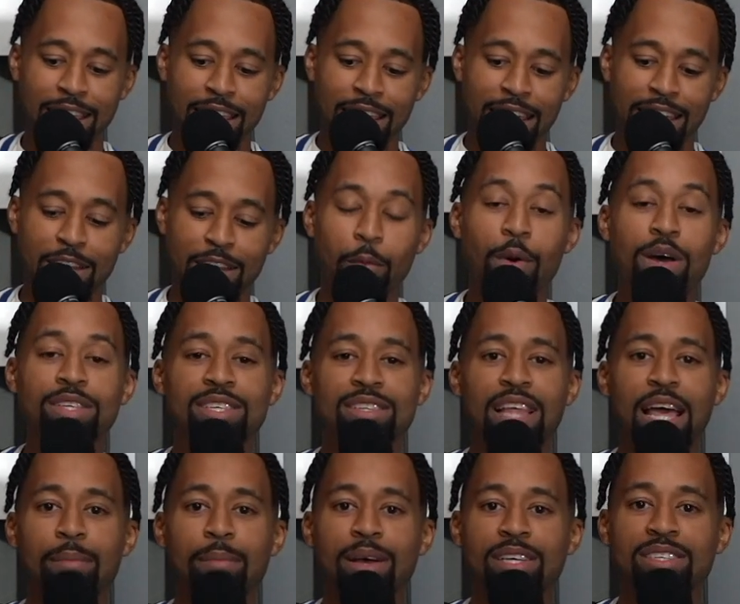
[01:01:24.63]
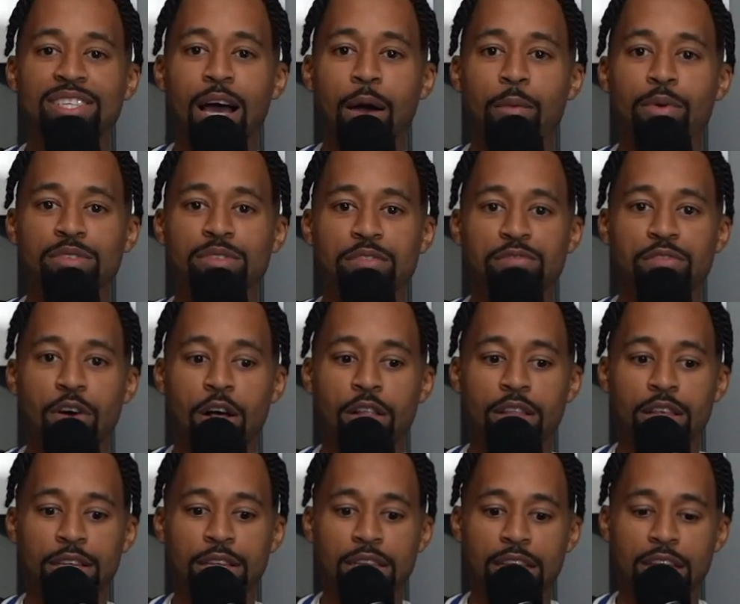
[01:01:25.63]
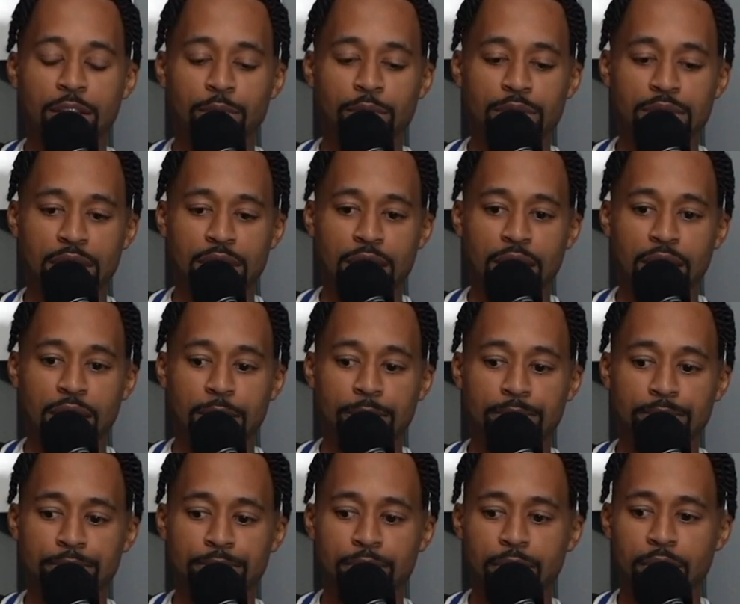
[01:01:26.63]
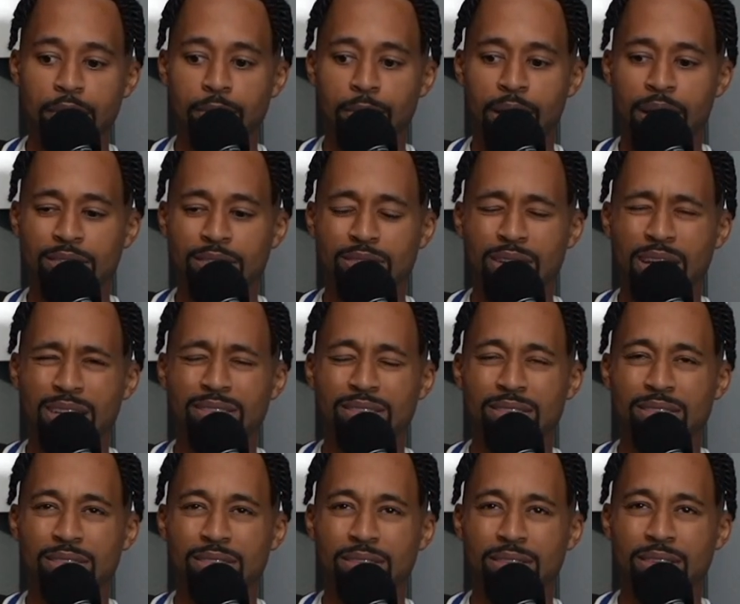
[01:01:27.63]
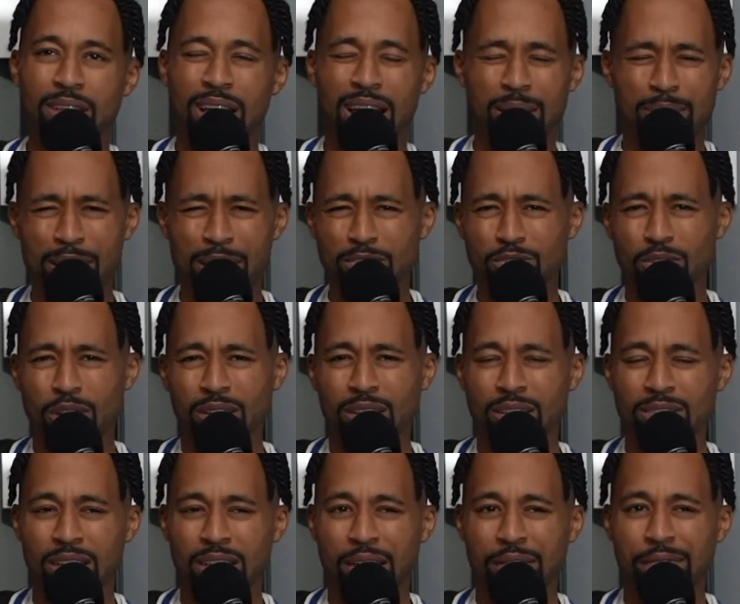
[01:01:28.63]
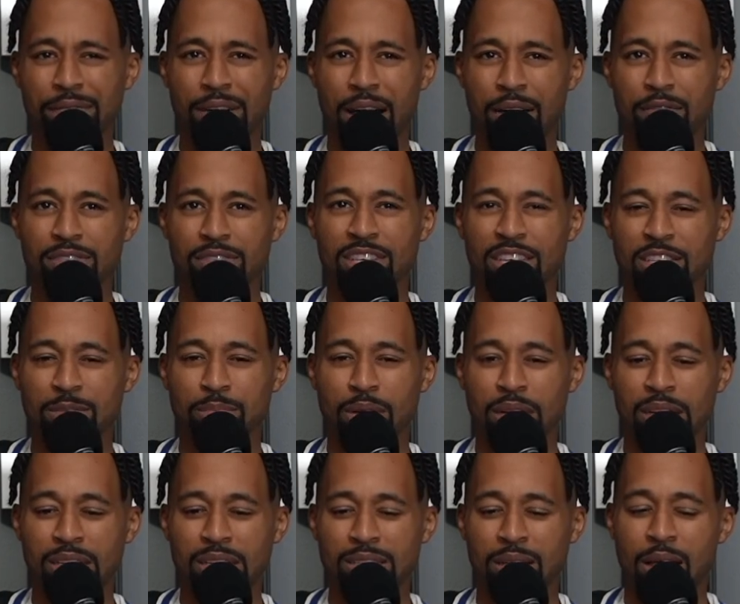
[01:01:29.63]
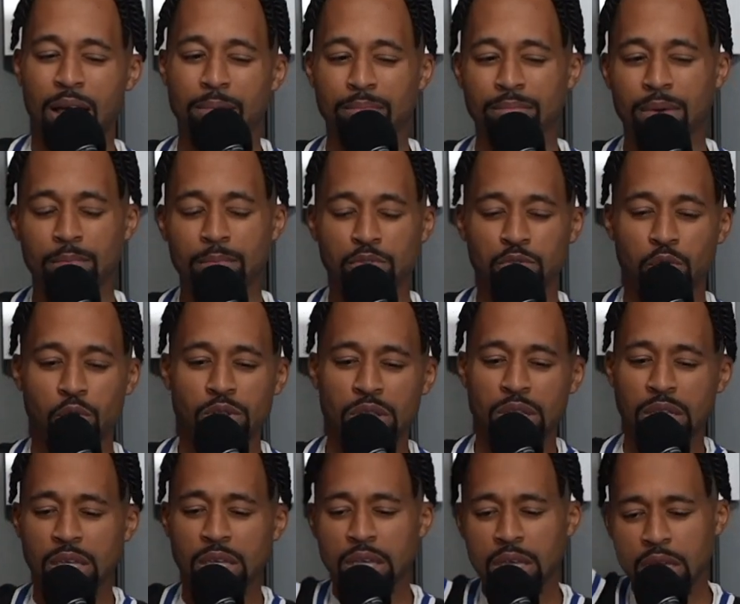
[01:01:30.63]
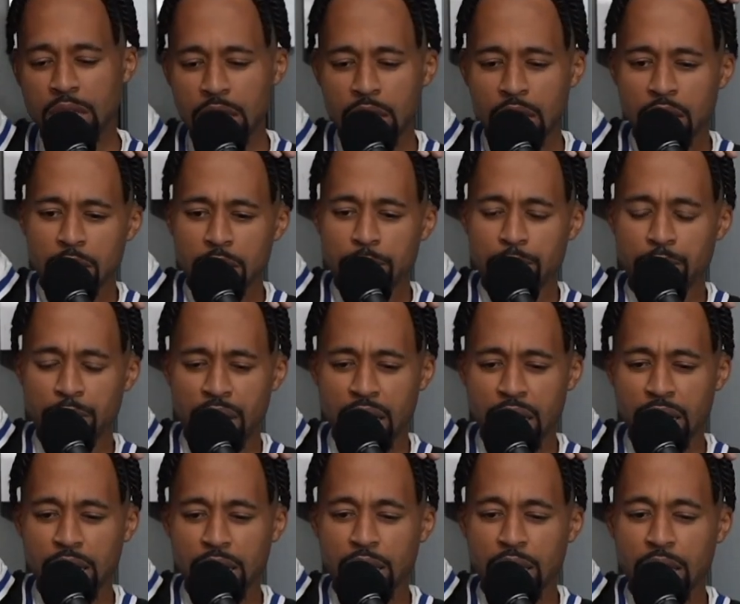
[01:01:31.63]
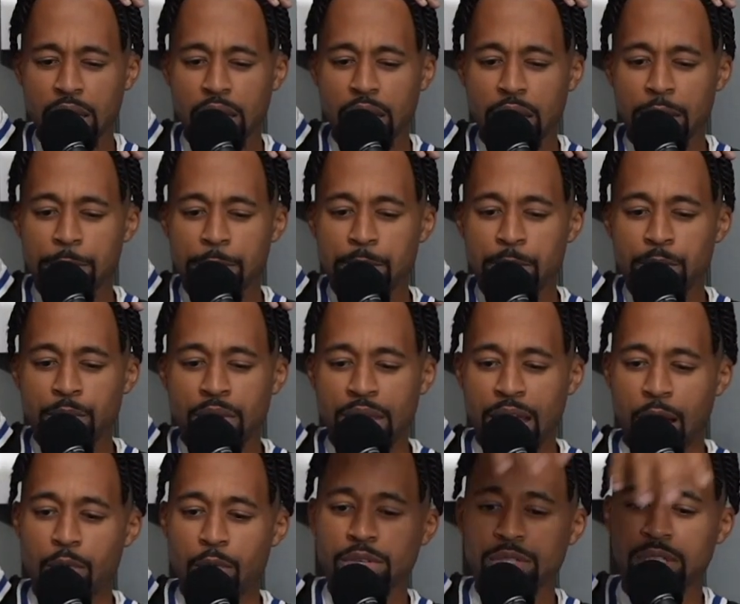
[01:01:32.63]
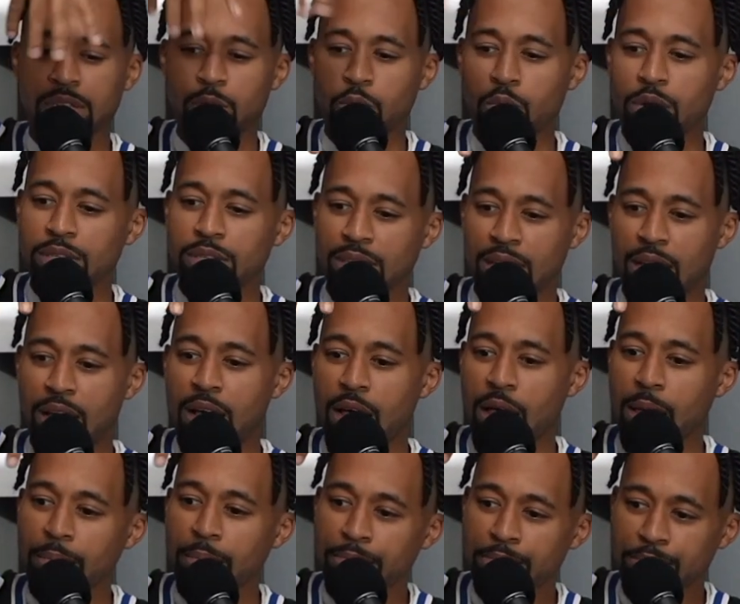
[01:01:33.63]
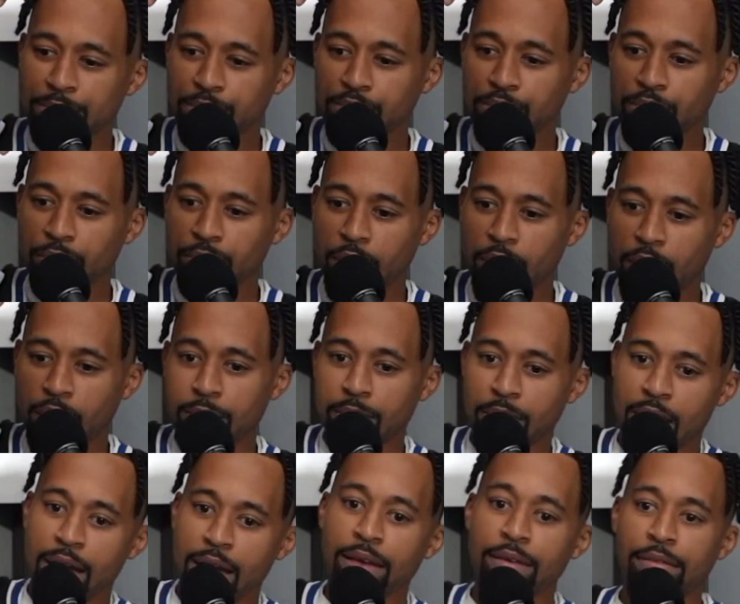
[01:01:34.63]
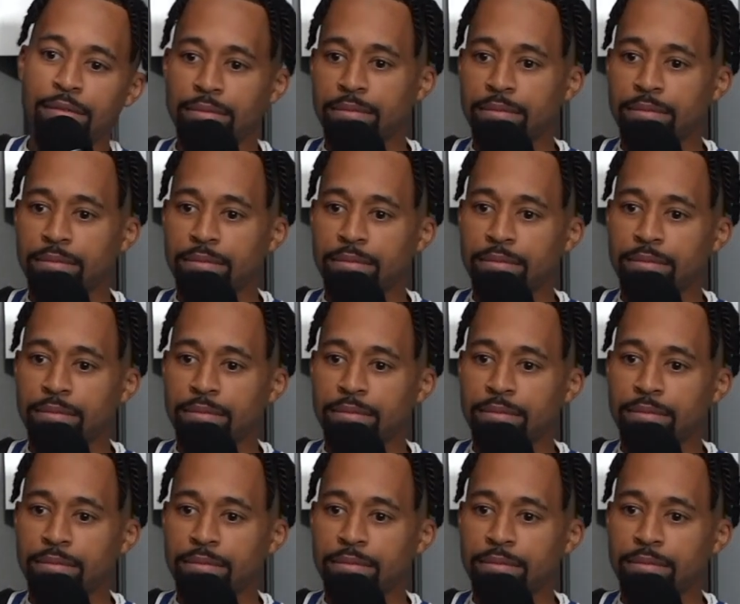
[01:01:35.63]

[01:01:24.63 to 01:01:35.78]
And it wasn't like my shot wasn't falling. It was mind you, I might score at least like 5 or 6 buckets. I'm trolling. But that was the one time in my